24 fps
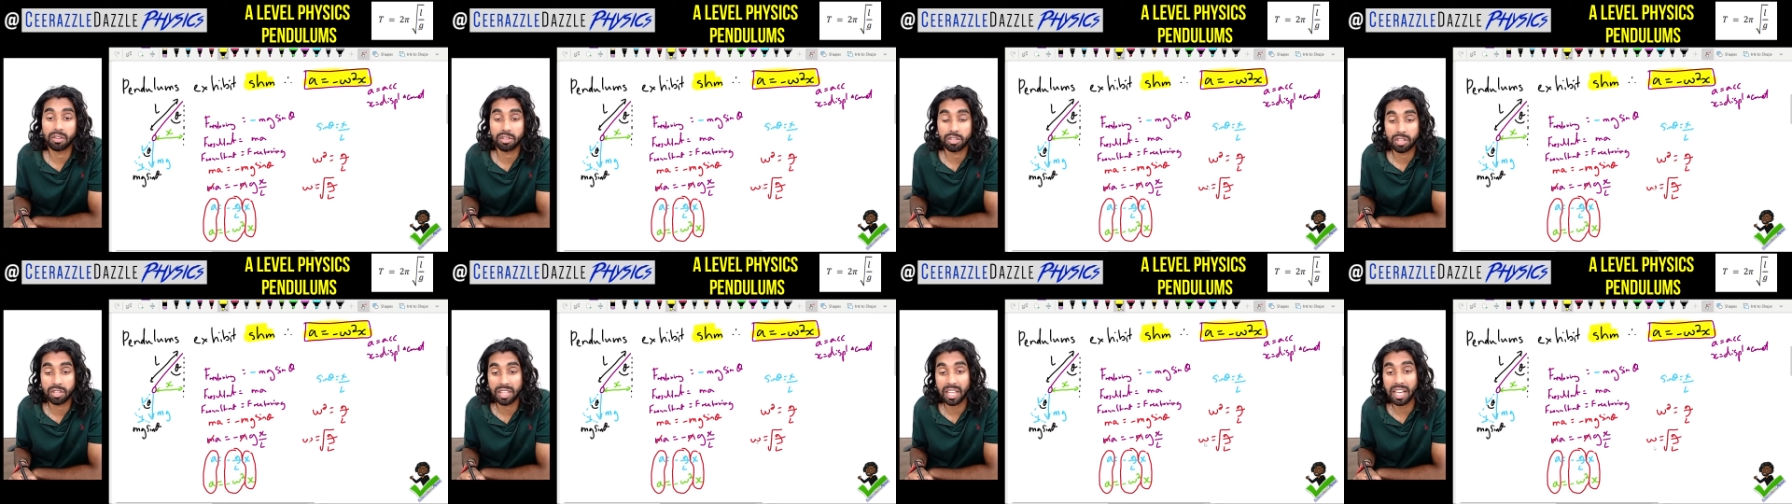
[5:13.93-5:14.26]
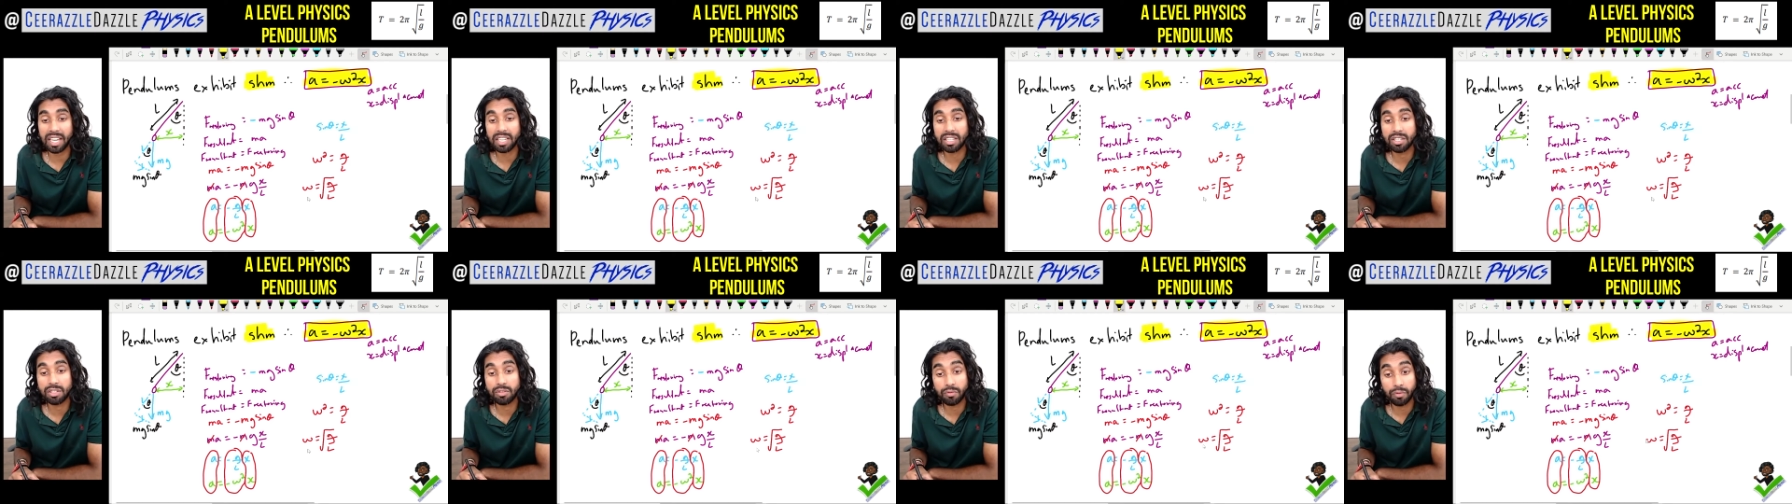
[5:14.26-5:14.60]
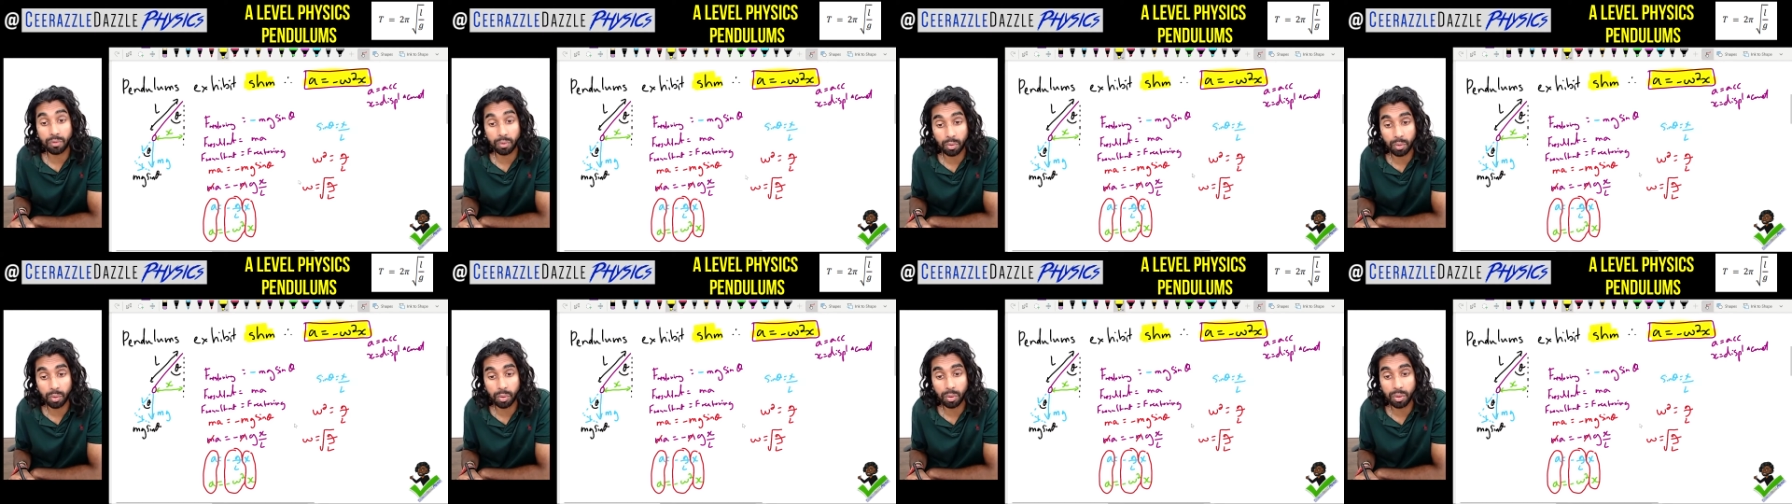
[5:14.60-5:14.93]
So that is
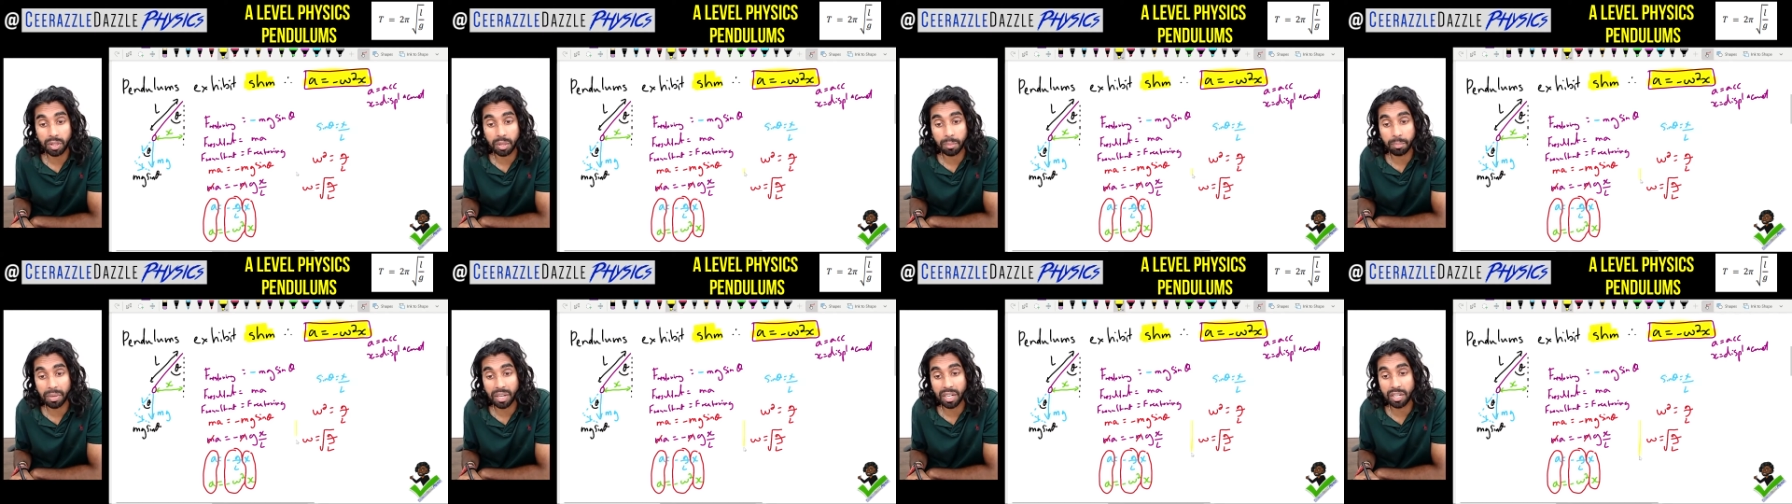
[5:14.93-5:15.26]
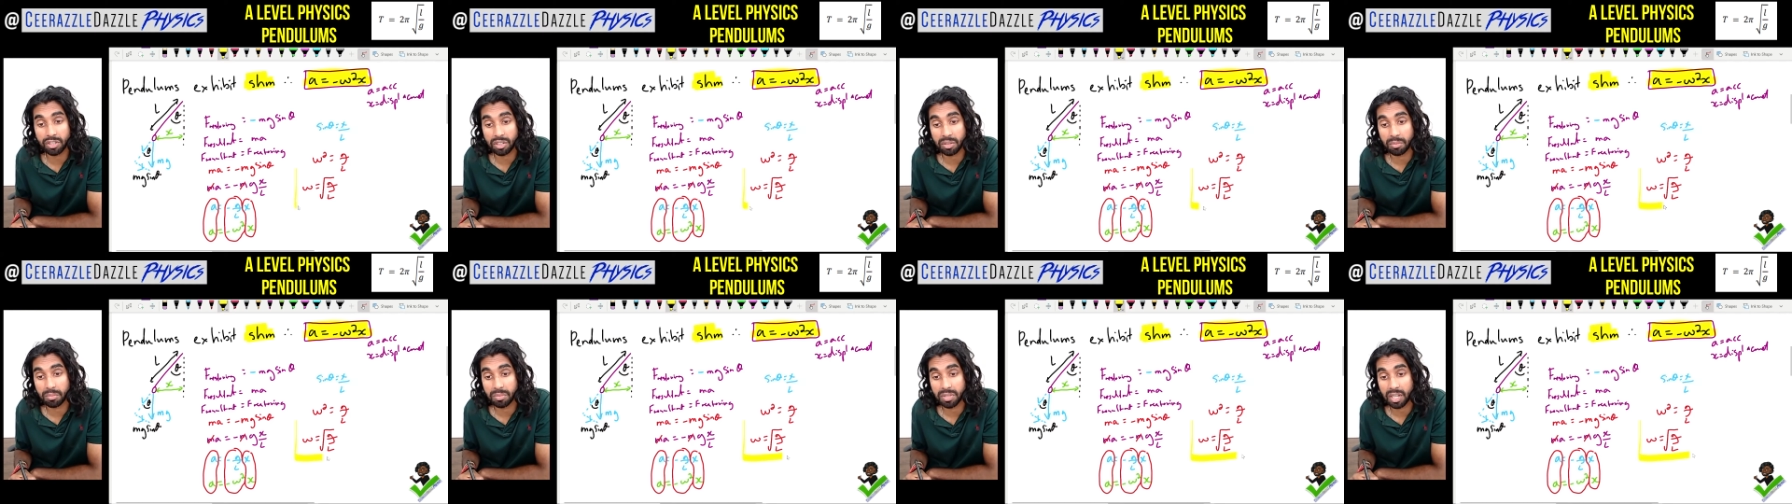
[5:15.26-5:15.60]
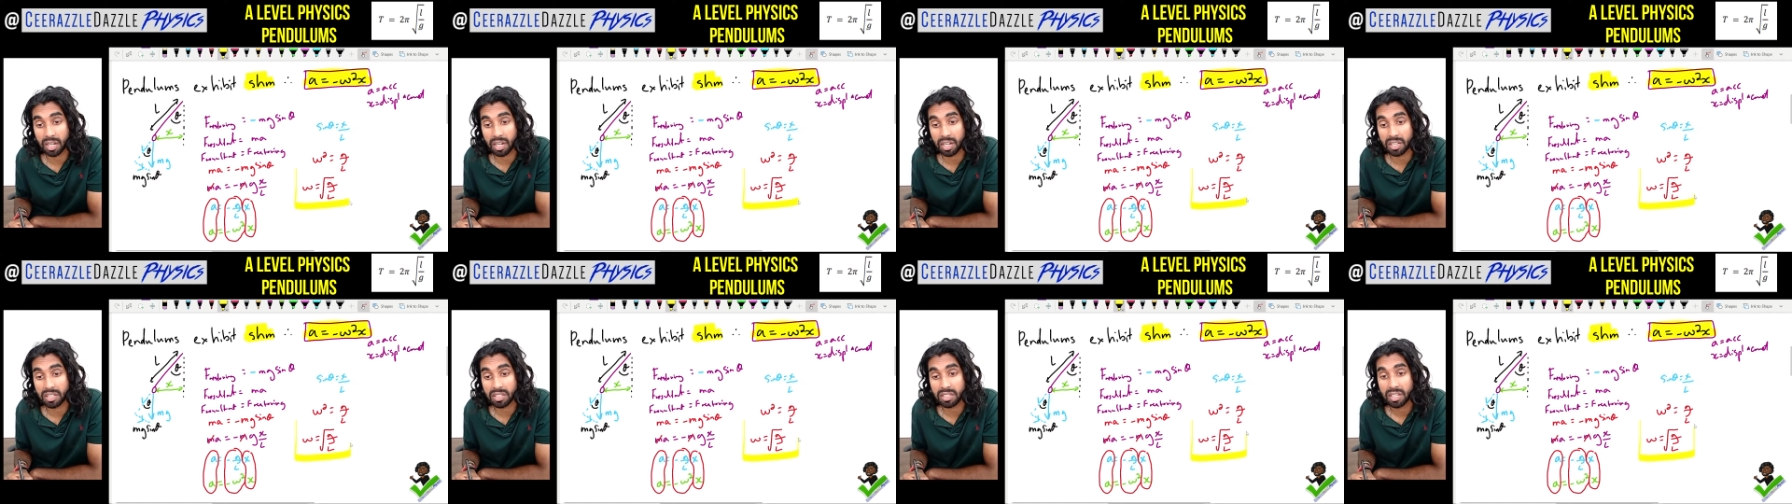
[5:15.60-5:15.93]
for the pendulums,
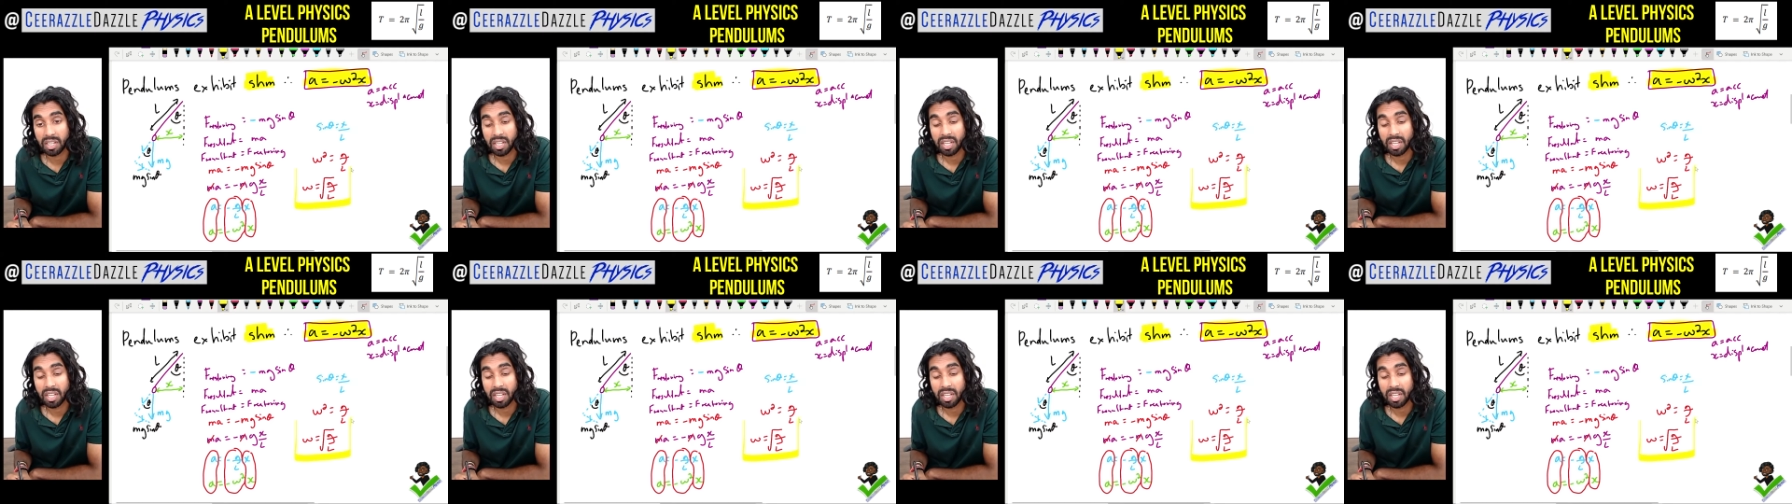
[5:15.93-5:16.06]
guys.